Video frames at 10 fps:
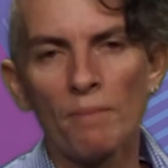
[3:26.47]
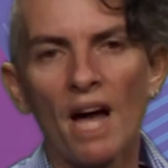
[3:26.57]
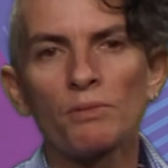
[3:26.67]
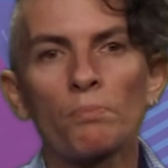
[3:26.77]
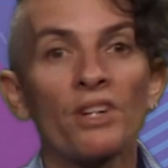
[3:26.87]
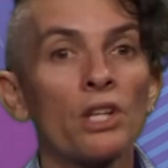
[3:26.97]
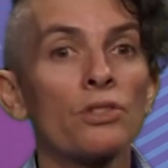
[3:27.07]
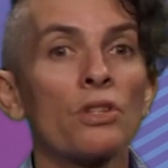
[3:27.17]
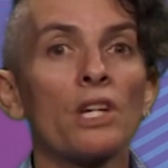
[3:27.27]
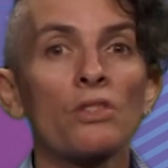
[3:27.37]
Perhaps bring
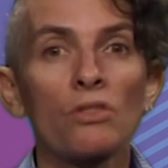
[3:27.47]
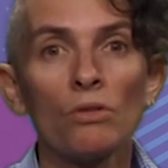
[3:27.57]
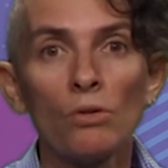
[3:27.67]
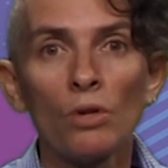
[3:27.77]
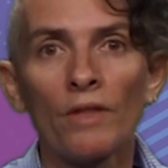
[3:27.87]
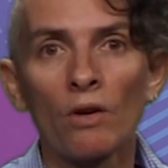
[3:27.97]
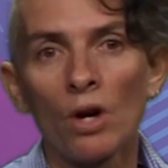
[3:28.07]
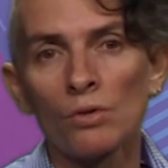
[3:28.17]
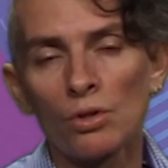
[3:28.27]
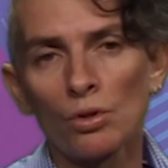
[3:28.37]
it to their school and
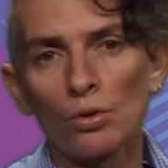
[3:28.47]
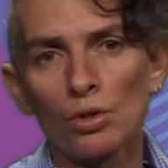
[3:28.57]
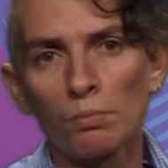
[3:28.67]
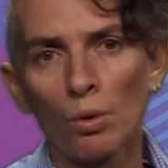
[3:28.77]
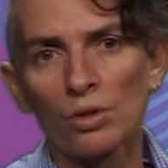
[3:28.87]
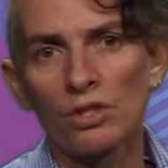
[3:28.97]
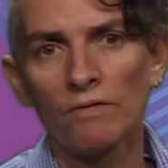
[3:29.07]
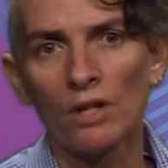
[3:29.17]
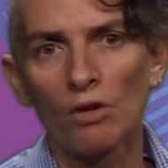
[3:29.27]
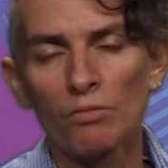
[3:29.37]
their own school sports
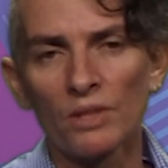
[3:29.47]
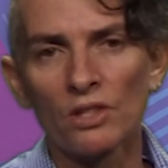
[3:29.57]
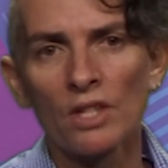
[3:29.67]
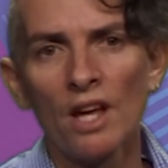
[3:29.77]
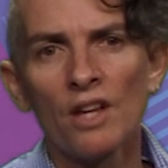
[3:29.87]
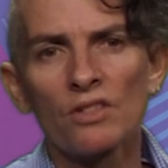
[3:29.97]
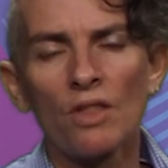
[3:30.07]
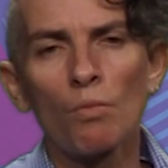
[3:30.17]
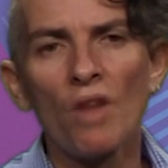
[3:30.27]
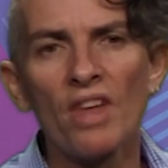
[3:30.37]
involvements,
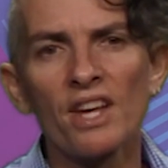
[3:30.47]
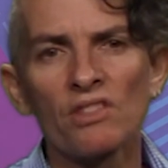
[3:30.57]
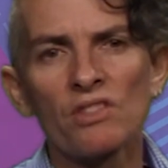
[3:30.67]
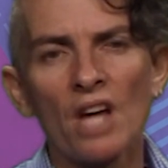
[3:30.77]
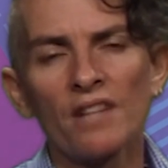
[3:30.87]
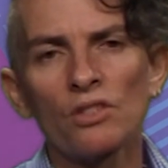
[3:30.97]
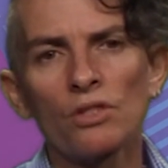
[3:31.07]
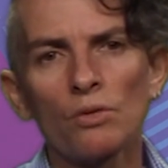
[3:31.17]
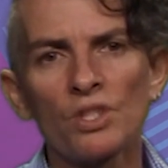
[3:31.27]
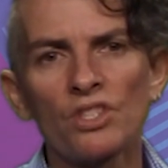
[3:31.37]
so that what they can start to
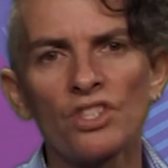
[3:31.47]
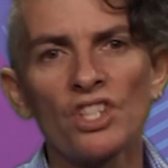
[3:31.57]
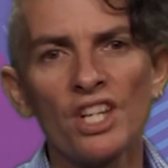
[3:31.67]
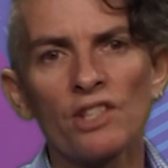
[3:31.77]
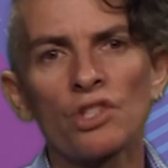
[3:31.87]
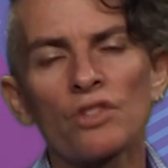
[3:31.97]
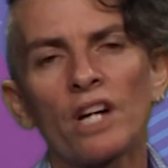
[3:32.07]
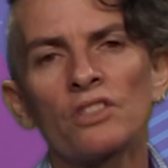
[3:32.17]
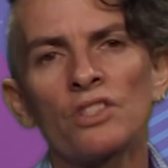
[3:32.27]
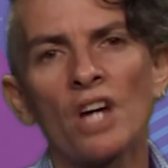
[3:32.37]
do is to
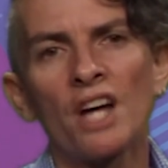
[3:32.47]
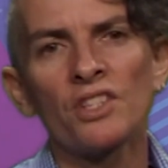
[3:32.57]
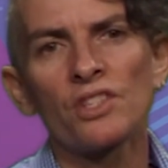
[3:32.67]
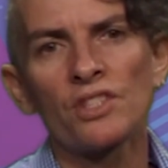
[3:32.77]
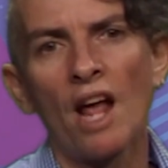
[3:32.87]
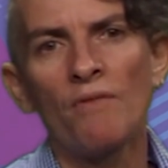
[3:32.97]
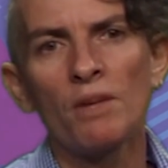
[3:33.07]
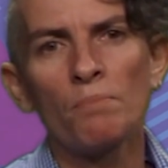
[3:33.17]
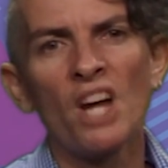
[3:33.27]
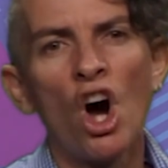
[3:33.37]
deconstruct and to
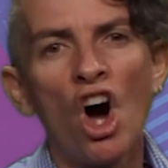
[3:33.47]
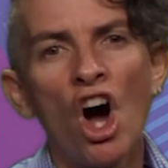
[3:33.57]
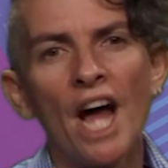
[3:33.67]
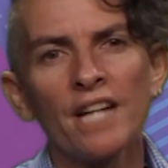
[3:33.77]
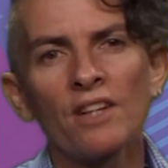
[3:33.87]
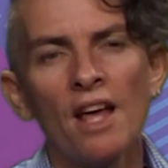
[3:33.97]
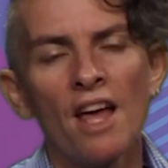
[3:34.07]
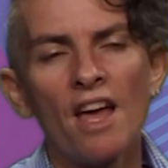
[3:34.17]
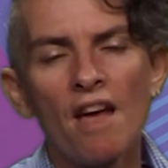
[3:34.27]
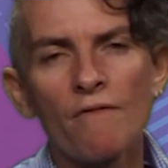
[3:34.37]
understand that behind
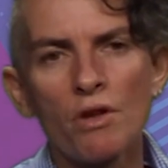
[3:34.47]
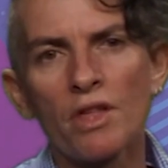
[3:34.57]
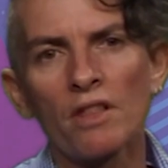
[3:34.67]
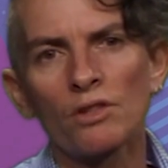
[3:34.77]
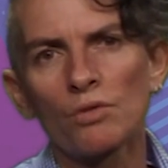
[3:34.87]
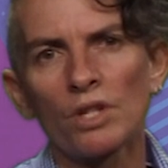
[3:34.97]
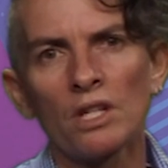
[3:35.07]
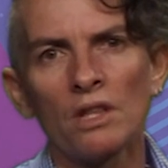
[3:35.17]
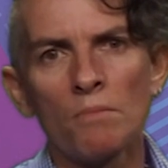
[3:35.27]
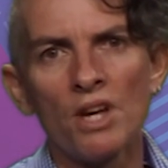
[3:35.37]
everything that's
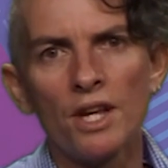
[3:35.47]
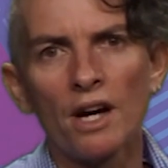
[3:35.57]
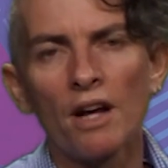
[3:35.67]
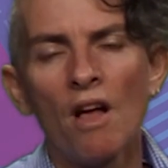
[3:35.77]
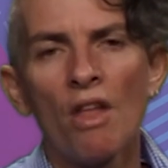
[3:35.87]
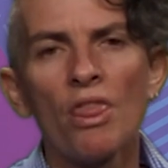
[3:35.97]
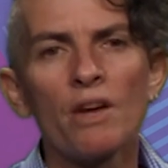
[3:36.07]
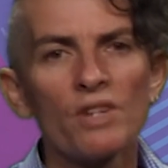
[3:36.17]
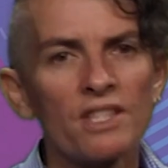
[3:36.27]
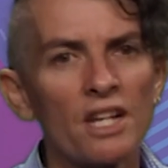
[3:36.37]
written in the media,
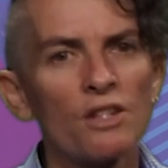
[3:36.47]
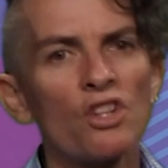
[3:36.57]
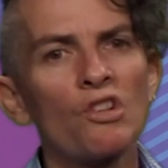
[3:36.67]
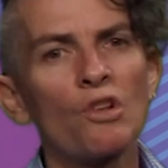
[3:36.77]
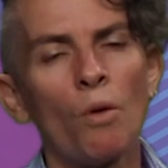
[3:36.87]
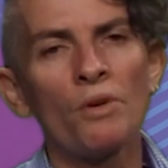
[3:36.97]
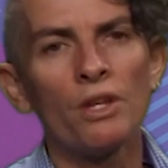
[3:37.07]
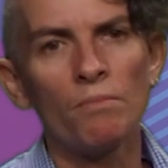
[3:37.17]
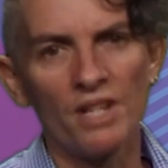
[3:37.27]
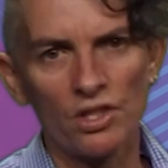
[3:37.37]
there is a
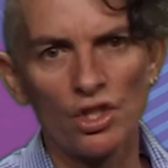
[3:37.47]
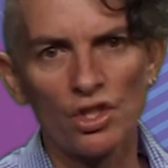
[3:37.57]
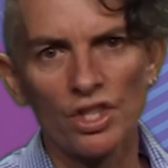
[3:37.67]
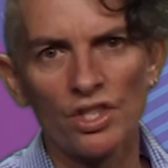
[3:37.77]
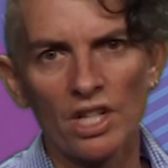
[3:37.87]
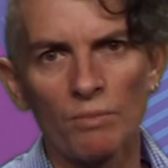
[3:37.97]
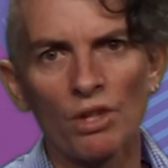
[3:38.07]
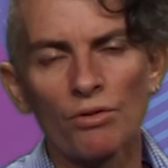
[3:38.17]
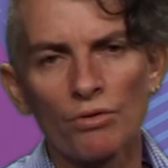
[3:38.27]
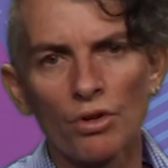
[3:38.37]
dominant message that's
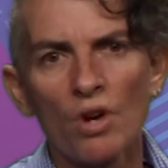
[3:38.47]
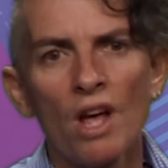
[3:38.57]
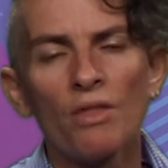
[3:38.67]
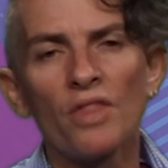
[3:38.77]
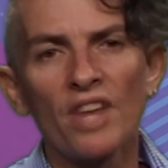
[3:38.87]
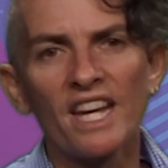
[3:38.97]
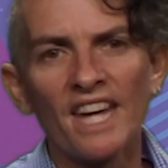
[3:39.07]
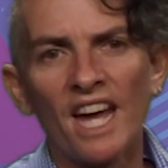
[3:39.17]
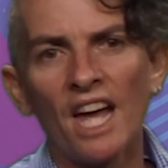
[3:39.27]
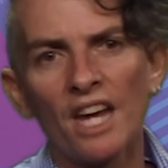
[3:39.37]
coming through that they
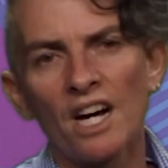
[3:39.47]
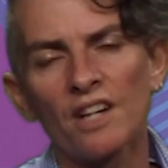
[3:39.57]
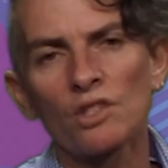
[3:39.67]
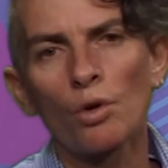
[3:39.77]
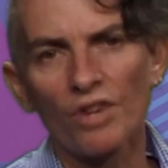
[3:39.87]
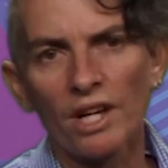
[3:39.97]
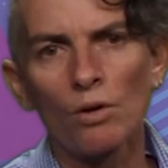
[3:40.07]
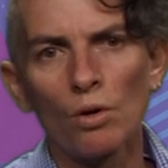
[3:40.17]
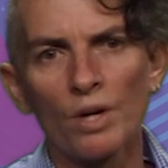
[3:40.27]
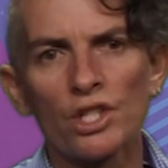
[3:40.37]
can ask
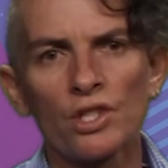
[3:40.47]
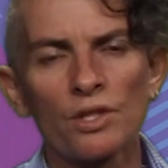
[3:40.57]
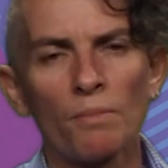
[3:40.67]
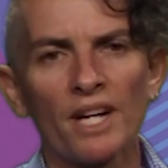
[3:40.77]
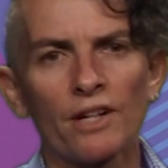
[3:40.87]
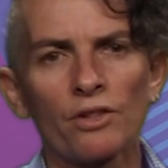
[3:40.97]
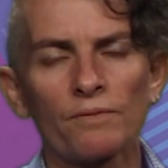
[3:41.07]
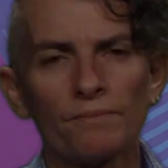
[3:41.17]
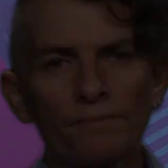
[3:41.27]
critical questions about.